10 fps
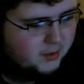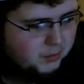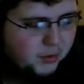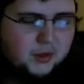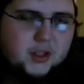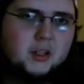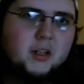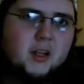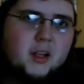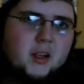bullshit,
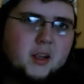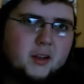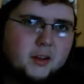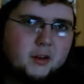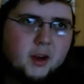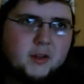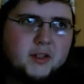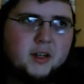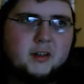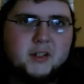the crowd
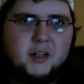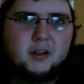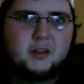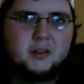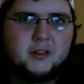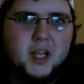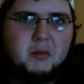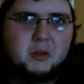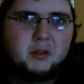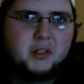started cheering
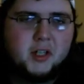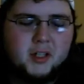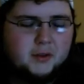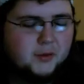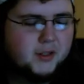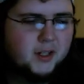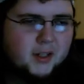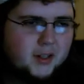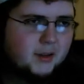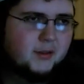same old shit, which I
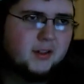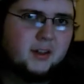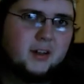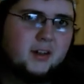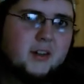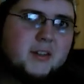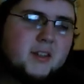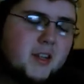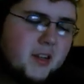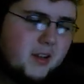thought was hilarious.
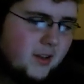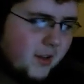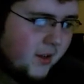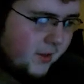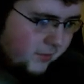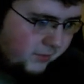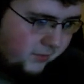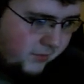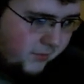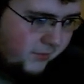The
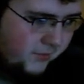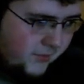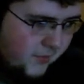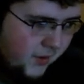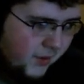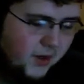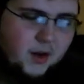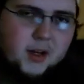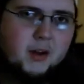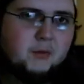
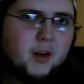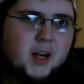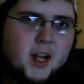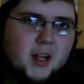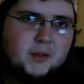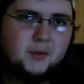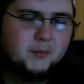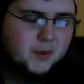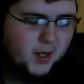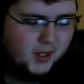crowd got right onto
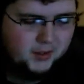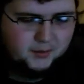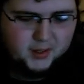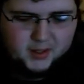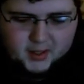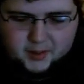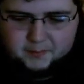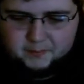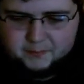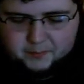him. And anyway,